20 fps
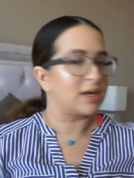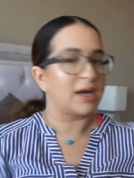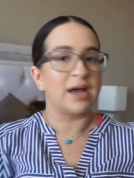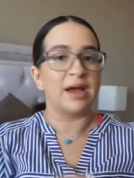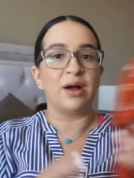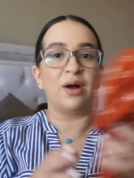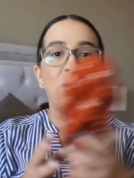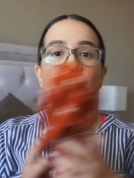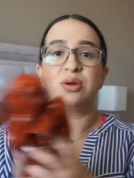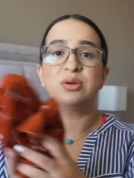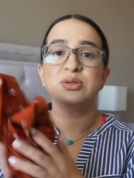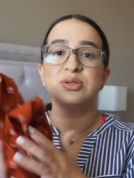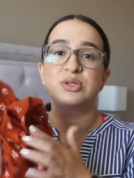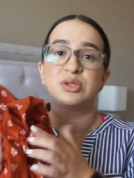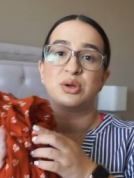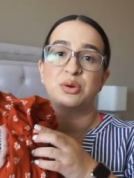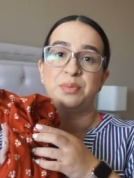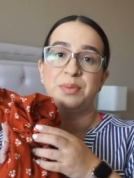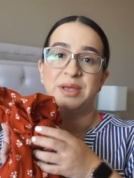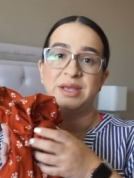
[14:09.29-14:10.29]
I
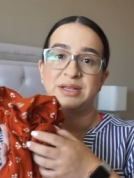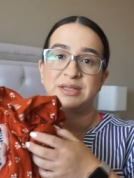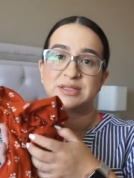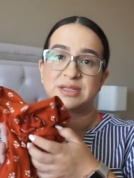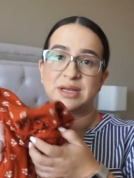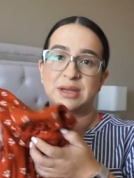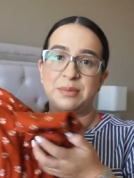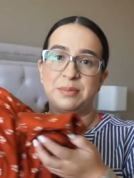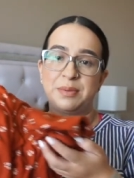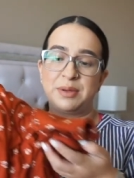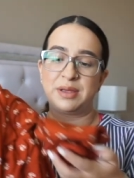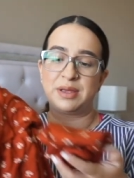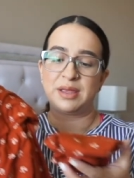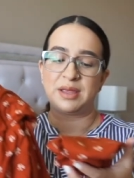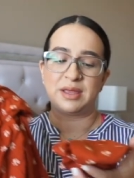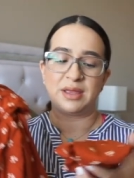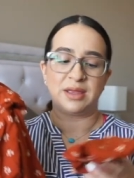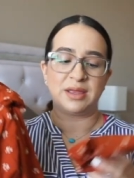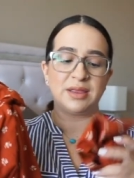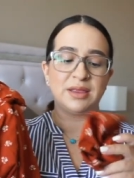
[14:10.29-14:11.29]
also picked up
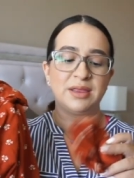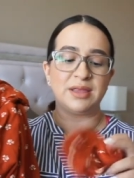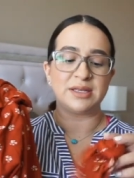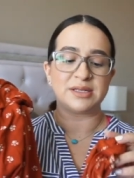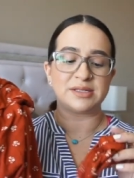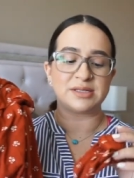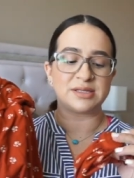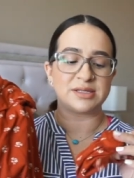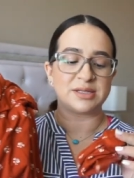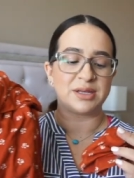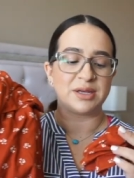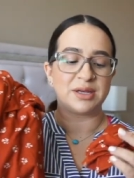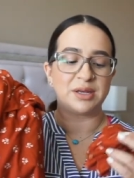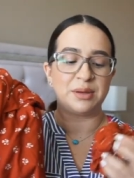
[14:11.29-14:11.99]
this